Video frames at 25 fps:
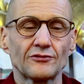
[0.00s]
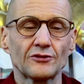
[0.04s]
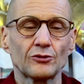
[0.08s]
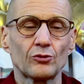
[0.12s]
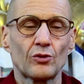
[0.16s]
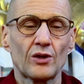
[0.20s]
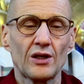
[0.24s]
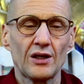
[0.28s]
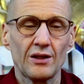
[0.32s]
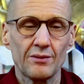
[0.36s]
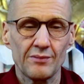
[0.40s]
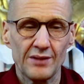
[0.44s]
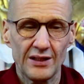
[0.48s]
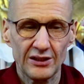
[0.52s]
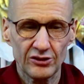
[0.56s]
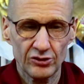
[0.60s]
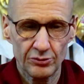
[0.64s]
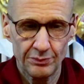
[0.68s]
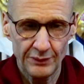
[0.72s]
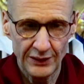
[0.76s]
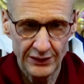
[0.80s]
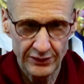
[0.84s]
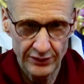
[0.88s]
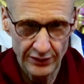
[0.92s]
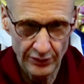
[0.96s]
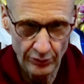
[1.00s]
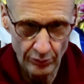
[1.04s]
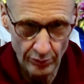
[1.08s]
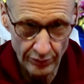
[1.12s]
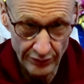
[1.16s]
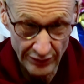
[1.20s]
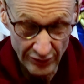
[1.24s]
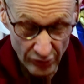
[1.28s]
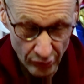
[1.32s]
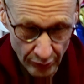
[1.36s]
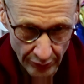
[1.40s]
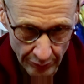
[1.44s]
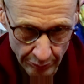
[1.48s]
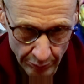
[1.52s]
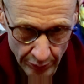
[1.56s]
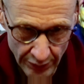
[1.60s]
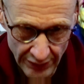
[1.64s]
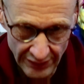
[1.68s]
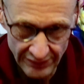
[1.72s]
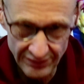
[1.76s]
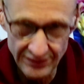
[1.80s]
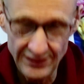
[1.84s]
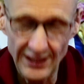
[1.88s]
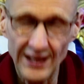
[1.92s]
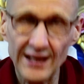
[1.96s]
Why am I expecting all this? When
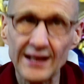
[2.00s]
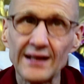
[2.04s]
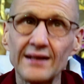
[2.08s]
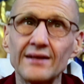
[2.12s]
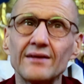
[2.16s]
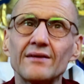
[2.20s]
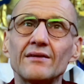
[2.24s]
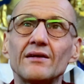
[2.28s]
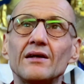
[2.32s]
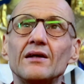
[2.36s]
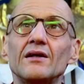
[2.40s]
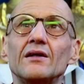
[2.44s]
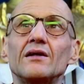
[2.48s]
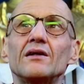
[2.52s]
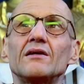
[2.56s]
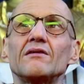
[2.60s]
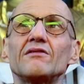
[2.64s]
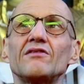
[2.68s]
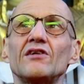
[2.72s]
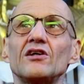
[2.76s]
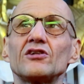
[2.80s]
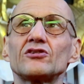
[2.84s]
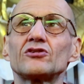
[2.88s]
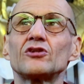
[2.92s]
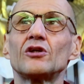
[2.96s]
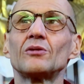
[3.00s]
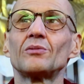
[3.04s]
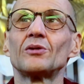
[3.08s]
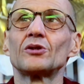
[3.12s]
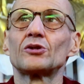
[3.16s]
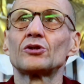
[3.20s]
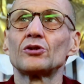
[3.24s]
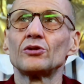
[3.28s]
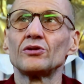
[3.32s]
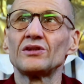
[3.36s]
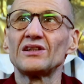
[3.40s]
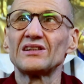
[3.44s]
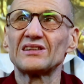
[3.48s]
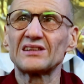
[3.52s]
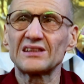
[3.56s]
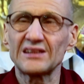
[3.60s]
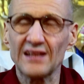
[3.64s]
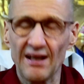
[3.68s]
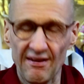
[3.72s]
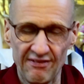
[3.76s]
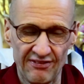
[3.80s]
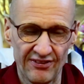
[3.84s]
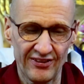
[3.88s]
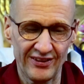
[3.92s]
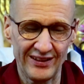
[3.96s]
Buddha said, First Noble Truth is
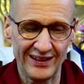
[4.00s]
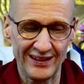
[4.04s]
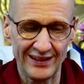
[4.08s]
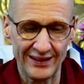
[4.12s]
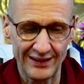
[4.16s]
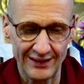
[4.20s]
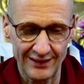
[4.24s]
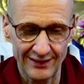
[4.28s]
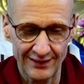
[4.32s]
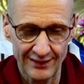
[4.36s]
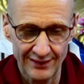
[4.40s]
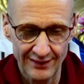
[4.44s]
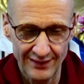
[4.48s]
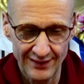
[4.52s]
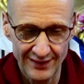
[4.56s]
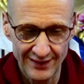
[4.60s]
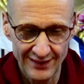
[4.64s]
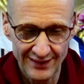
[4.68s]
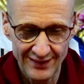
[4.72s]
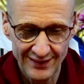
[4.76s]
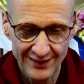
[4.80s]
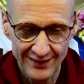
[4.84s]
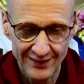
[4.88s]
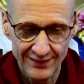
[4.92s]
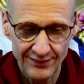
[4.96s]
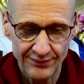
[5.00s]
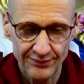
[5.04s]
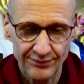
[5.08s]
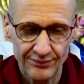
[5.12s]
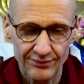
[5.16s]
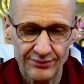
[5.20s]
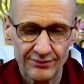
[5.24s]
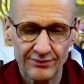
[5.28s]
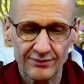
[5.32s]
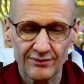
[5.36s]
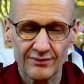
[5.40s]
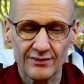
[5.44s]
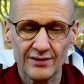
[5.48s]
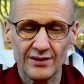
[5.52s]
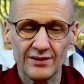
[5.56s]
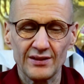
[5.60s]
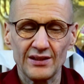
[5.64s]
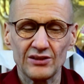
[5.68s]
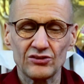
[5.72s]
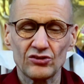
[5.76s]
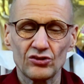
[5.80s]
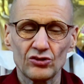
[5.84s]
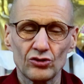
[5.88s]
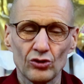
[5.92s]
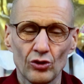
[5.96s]
suffering, and
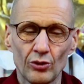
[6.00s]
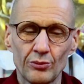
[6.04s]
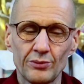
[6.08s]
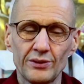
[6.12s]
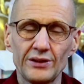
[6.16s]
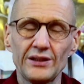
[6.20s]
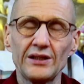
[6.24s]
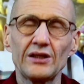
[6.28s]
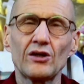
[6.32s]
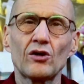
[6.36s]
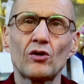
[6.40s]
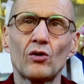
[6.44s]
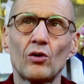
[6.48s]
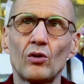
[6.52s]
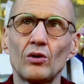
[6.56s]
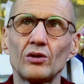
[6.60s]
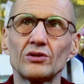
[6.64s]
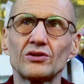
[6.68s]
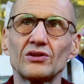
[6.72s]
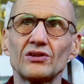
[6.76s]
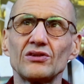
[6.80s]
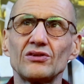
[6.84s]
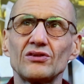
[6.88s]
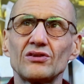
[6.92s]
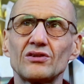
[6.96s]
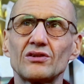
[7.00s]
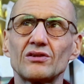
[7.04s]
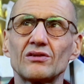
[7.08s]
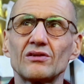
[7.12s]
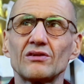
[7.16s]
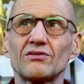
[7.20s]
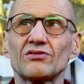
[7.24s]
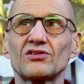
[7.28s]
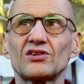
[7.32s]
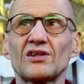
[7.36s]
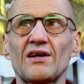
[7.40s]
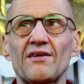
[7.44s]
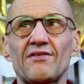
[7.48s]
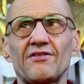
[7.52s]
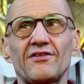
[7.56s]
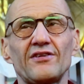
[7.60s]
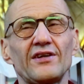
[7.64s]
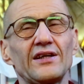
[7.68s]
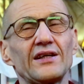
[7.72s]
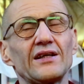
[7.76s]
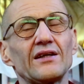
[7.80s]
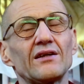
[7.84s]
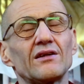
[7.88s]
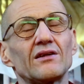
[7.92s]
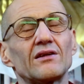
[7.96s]
there's so many causes of
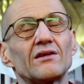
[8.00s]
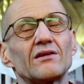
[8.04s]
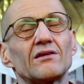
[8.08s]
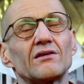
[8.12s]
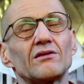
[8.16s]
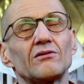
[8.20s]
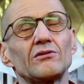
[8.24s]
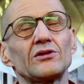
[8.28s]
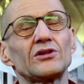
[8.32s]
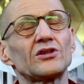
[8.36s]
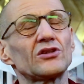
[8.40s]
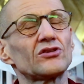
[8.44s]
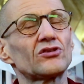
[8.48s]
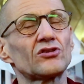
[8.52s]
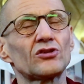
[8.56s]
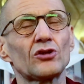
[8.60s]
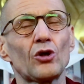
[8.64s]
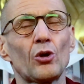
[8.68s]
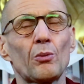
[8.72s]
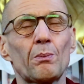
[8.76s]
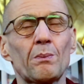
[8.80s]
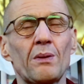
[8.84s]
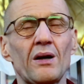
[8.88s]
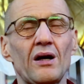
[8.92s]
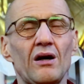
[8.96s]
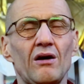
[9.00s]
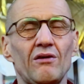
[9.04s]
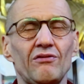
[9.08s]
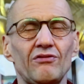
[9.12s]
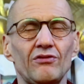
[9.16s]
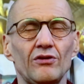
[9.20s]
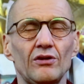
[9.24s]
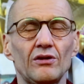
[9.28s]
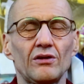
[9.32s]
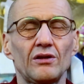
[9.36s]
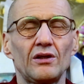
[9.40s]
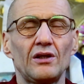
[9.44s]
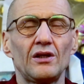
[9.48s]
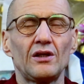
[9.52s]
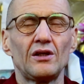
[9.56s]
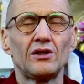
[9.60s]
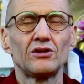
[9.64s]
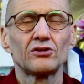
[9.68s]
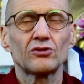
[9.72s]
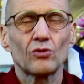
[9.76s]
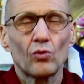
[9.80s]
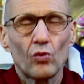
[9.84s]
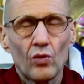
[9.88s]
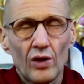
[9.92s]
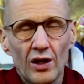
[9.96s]
suffering, which are so powerful.
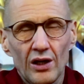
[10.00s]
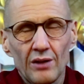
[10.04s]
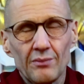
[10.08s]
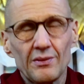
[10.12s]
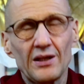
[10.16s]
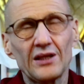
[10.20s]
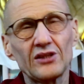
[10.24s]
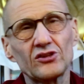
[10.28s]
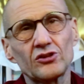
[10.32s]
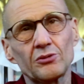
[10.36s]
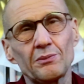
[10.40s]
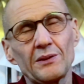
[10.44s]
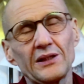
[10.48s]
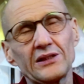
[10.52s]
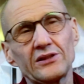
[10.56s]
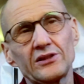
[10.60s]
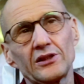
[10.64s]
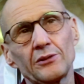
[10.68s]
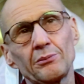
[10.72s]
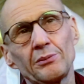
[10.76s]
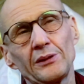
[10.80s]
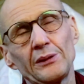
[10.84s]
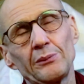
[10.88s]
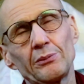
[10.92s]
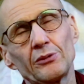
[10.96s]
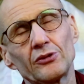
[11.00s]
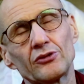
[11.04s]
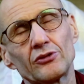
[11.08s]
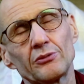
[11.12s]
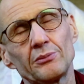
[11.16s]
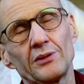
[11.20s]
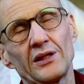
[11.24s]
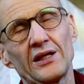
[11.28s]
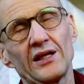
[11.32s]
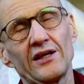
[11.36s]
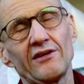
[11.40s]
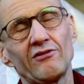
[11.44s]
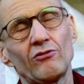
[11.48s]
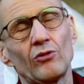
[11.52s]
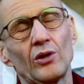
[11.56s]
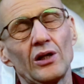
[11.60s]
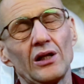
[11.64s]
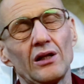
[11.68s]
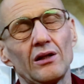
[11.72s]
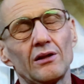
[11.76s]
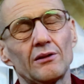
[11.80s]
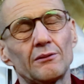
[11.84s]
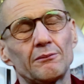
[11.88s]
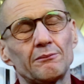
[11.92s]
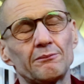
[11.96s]
So why am I expecting people to behave
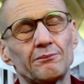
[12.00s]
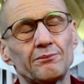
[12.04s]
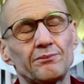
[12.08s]
well?